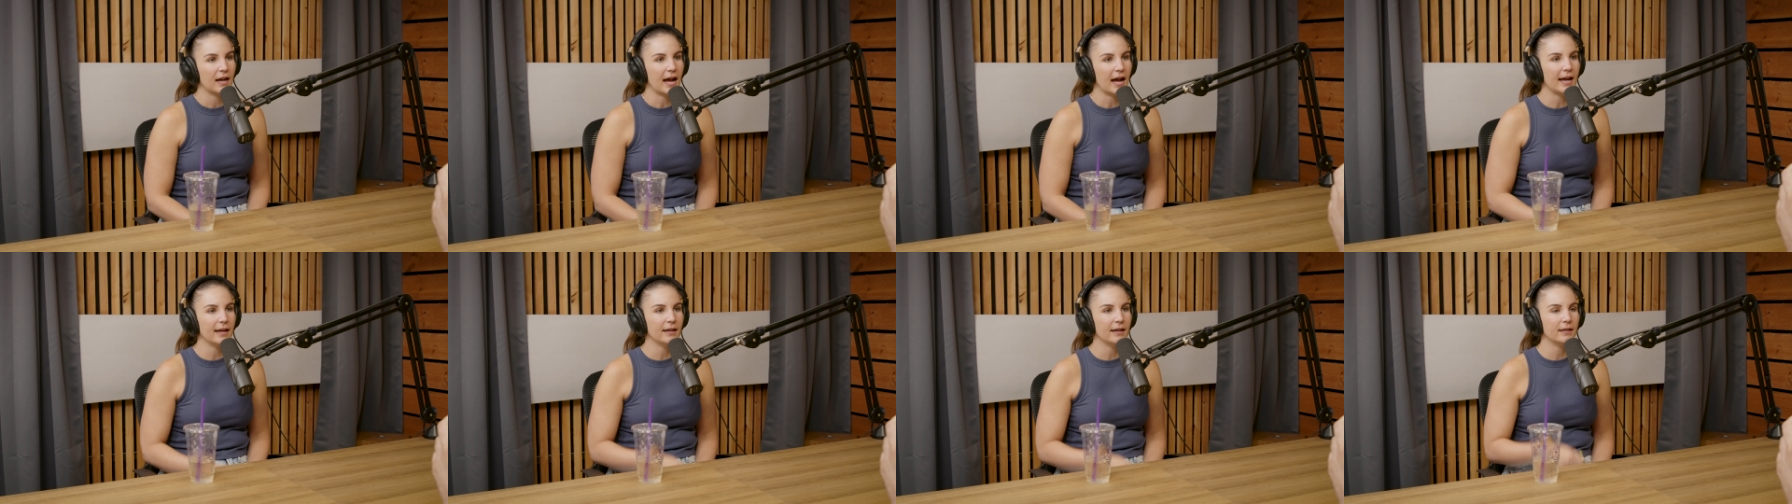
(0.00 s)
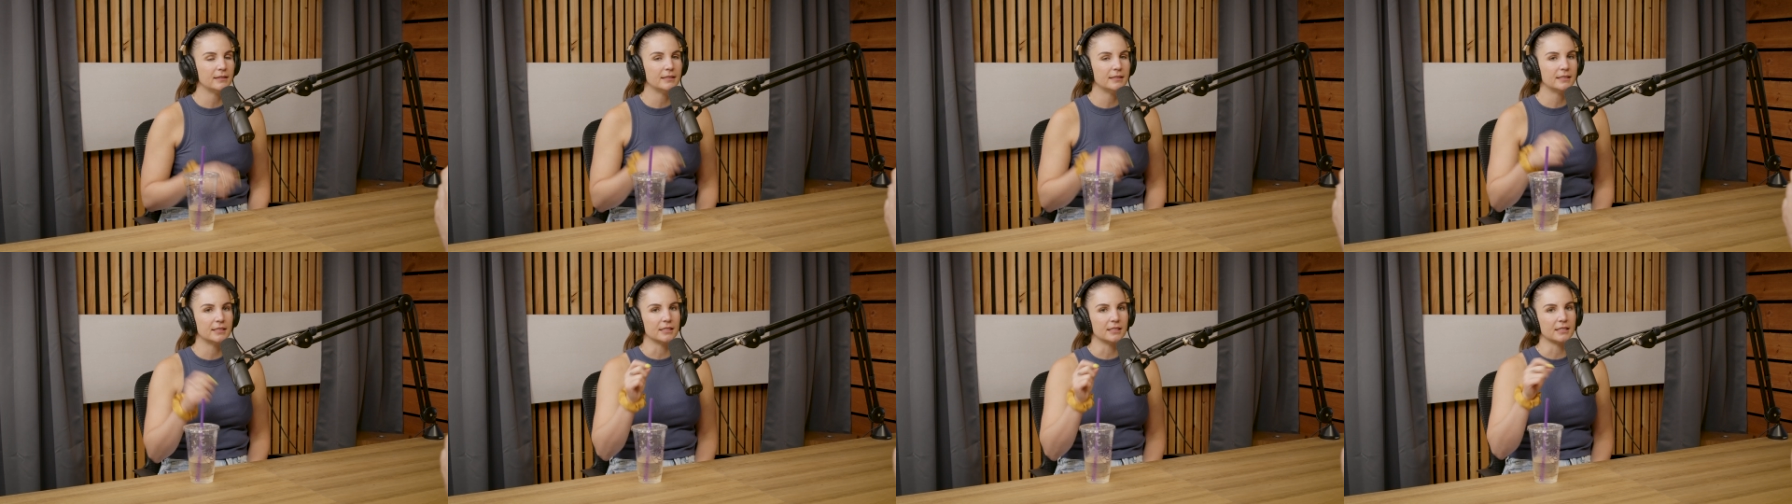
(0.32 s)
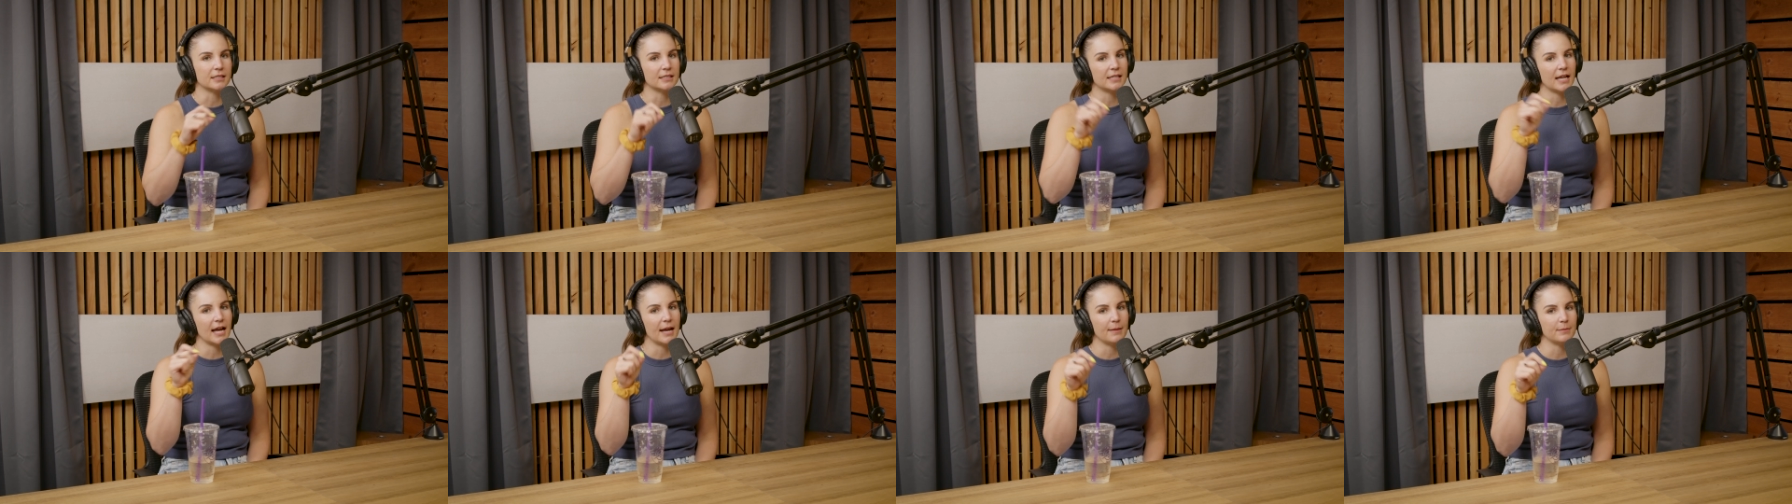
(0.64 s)
I
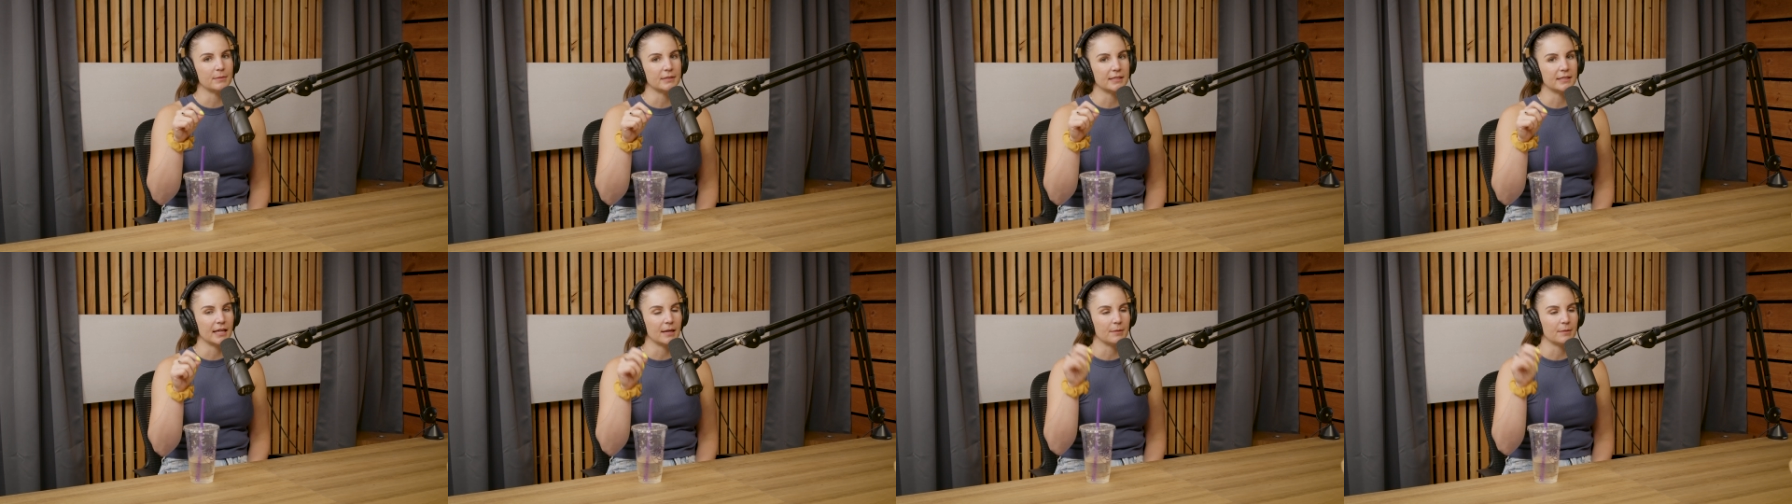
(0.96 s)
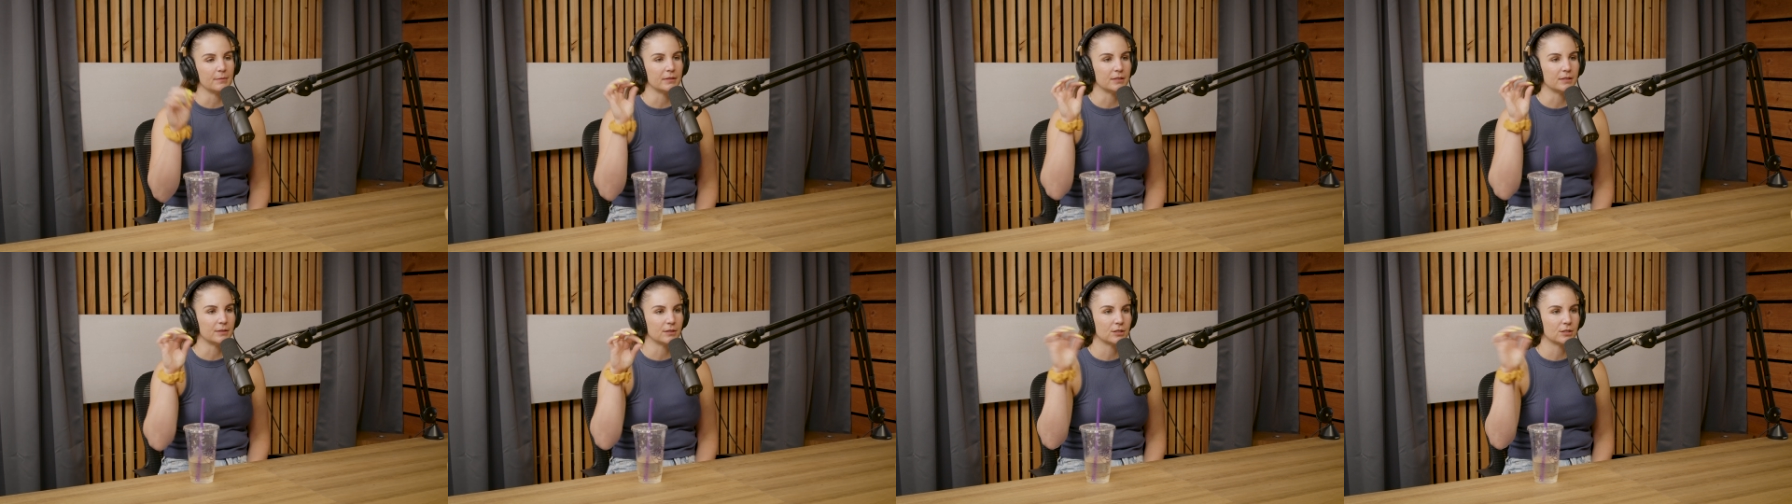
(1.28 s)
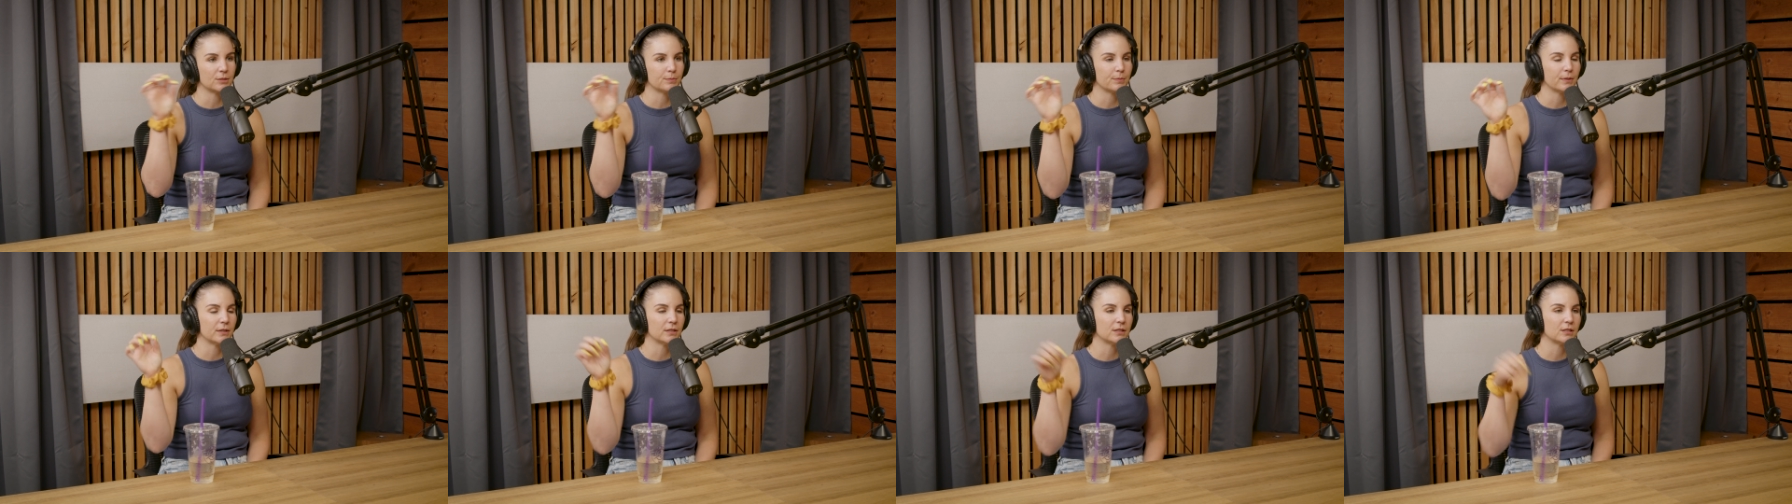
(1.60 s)
just timestamp and
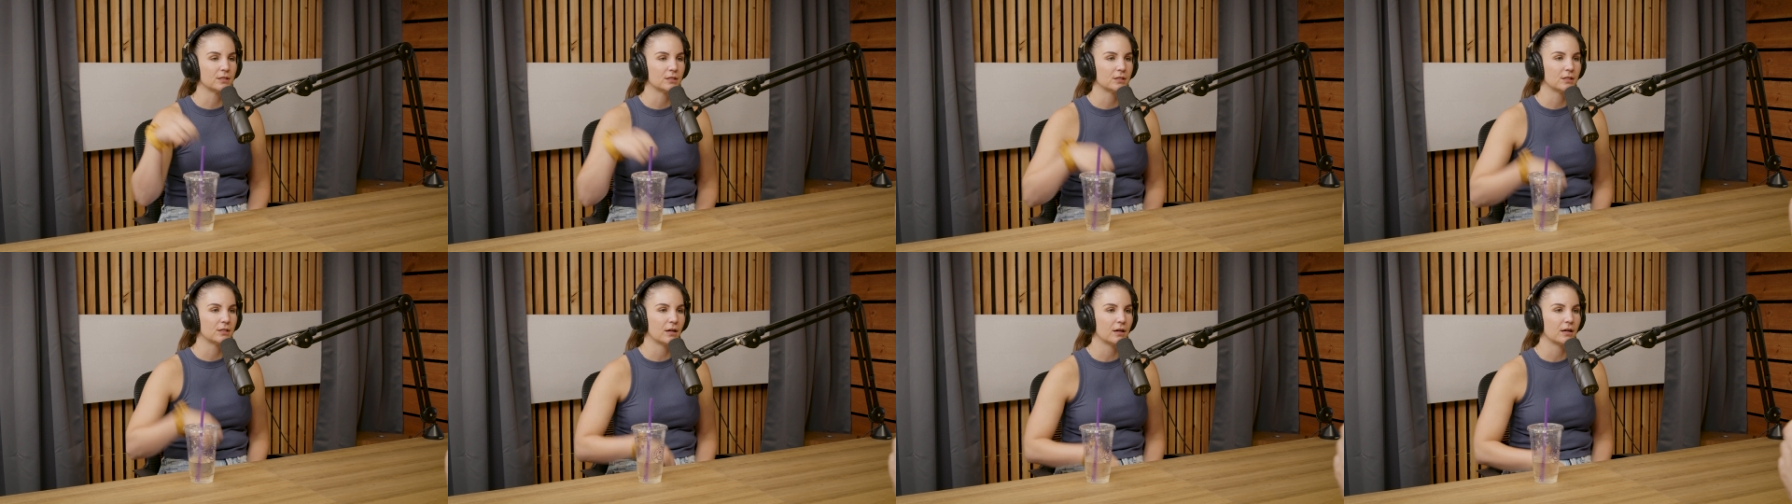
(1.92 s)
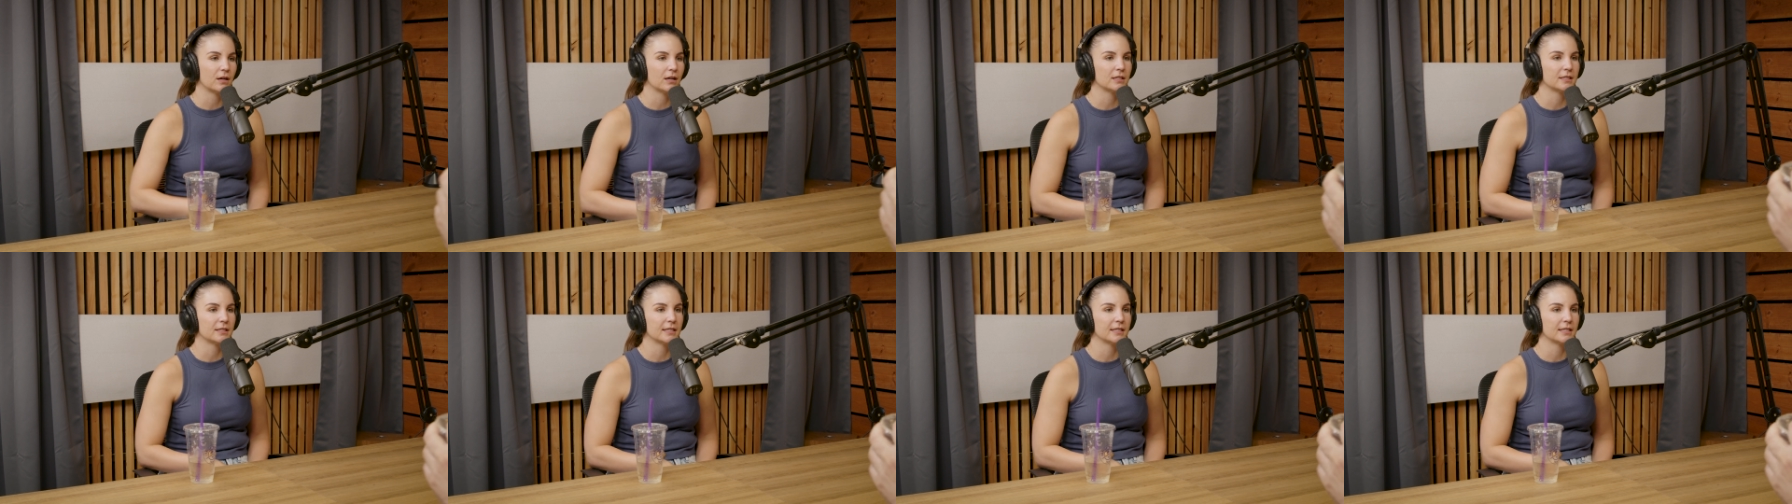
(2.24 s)
put stars